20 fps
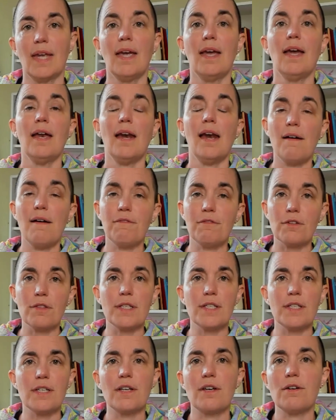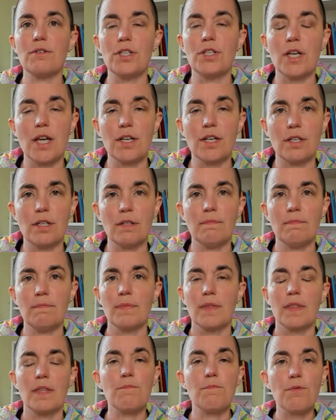After this negotiation,
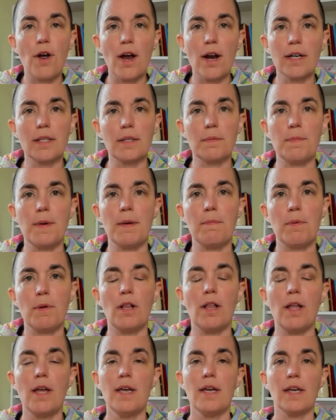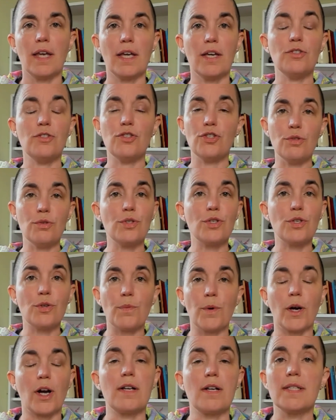the product people can choose to
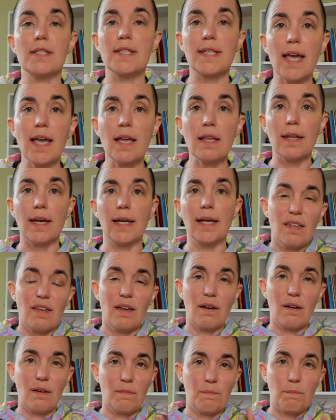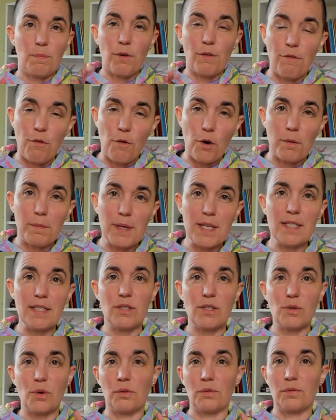work on scaling.
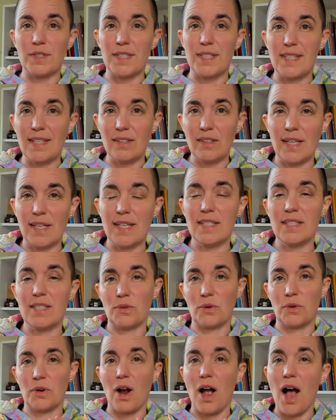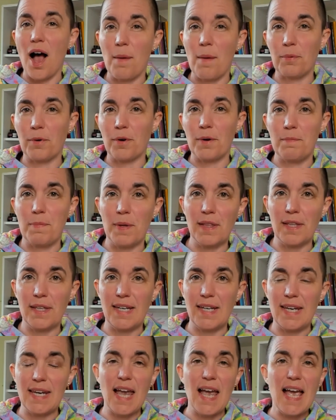Performance or resilience or
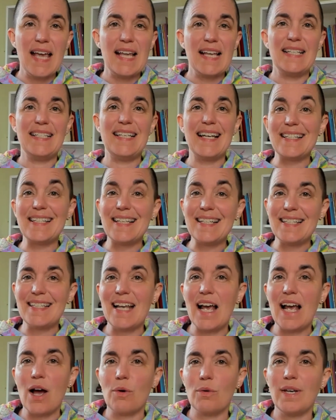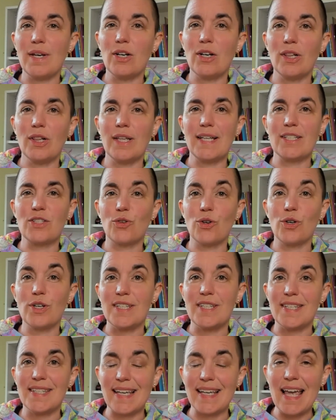operability doesn't sound nearly as good
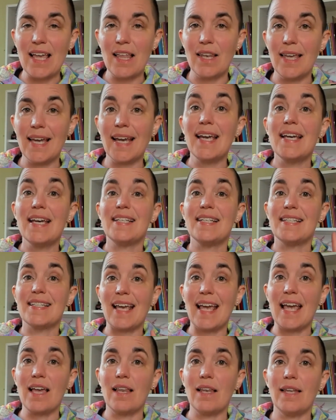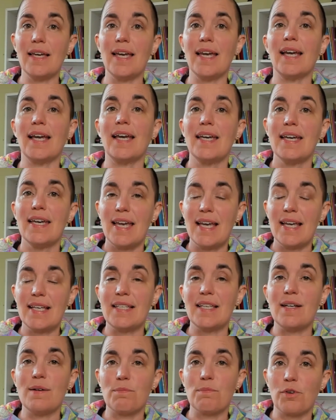as scaling. Scaling is
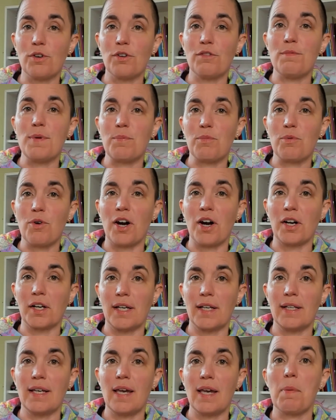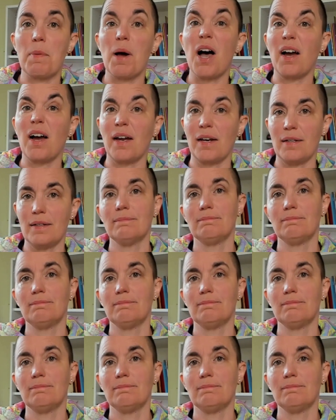an improvement product can get behind.